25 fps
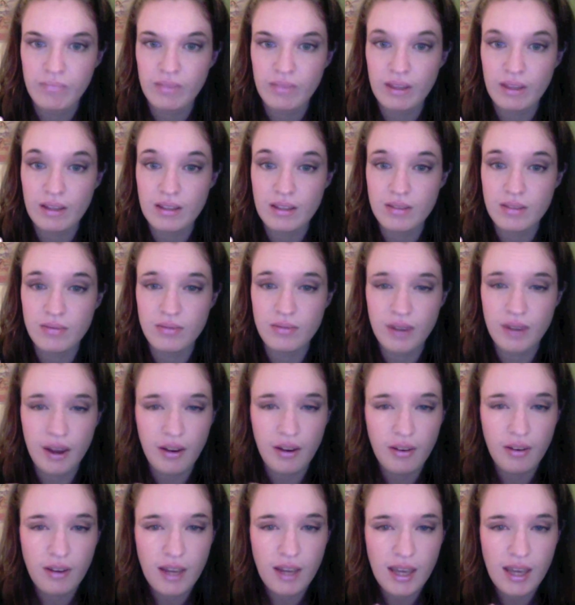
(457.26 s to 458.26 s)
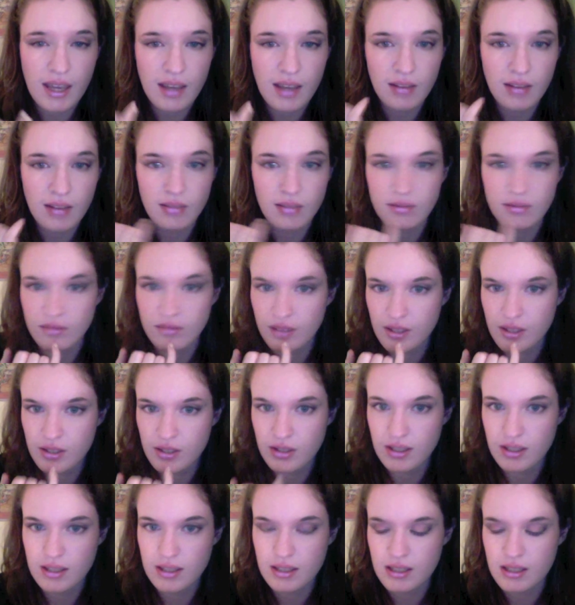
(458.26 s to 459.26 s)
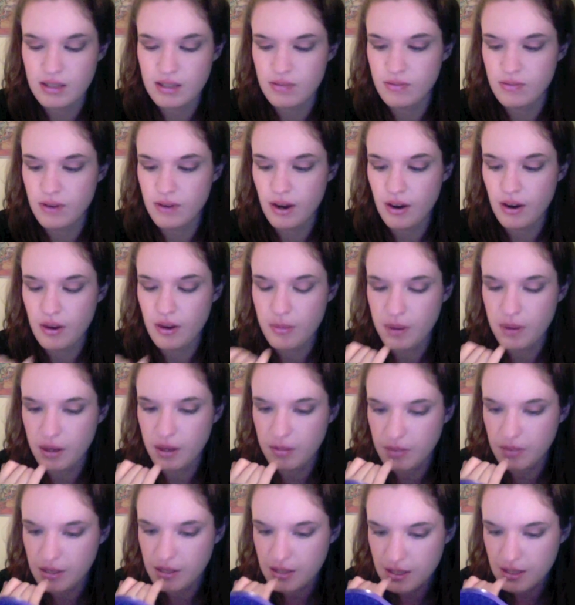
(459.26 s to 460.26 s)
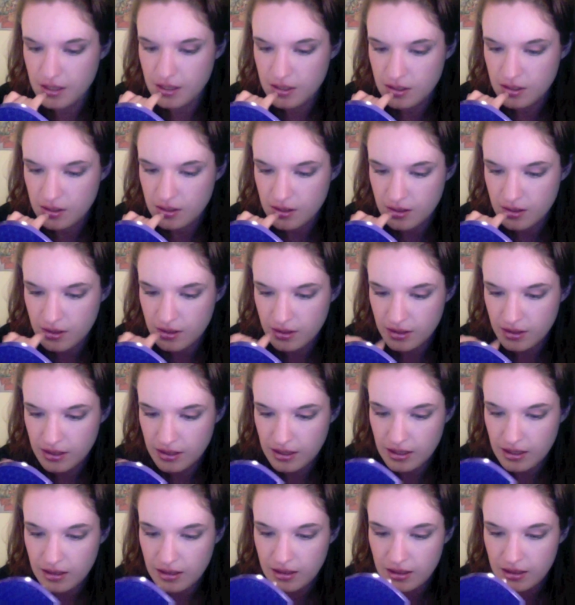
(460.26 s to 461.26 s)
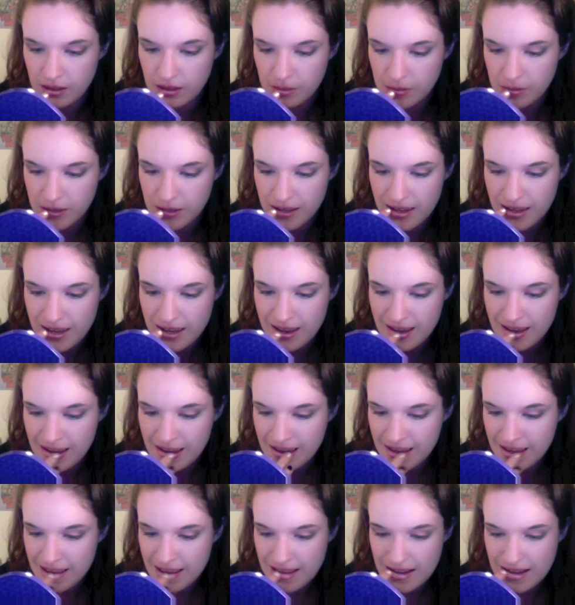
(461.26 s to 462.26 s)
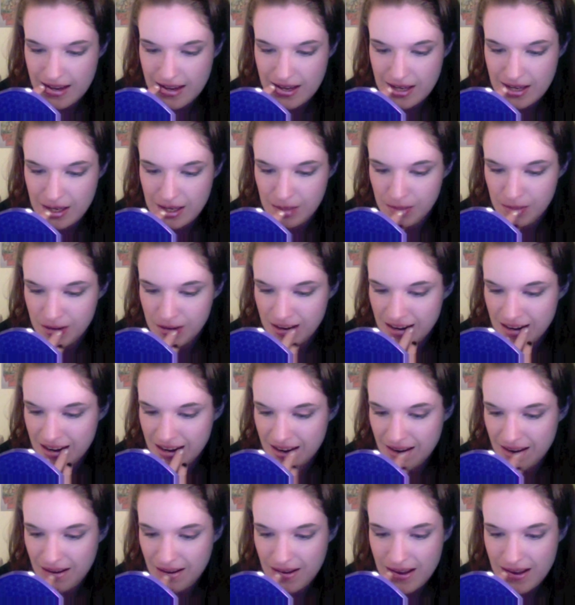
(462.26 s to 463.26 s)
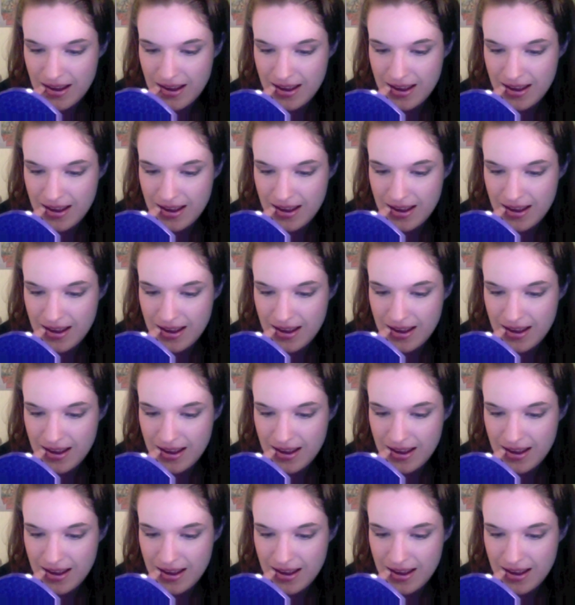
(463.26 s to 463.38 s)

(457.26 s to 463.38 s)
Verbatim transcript: It's very, as you can see, it's very pigmented, so you only need a little bit that you spread out.